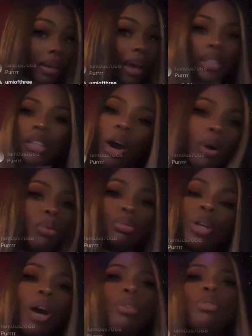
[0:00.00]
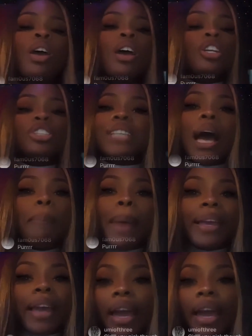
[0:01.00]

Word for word: Like, don't, don't stop making